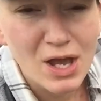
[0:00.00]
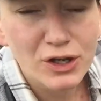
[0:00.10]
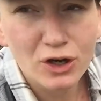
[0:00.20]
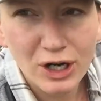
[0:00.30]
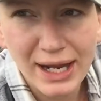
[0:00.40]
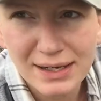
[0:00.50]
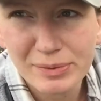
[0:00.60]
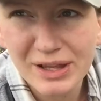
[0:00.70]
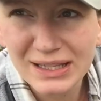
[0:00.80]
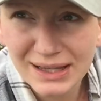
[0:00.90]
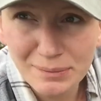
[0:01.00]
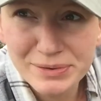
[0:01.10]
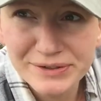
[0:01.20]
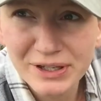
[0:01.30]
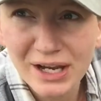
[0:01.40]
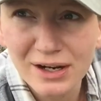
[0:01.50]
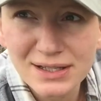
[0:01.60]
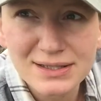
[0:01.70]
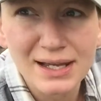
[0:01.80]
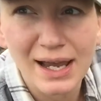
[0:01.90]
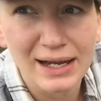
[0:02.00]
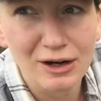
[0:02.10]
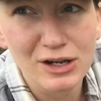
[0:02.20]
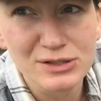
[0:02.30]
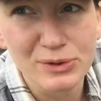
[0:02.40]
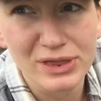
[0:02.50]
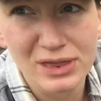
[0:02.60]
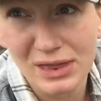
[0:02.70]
you're going to end up with clumps of carrots and areas where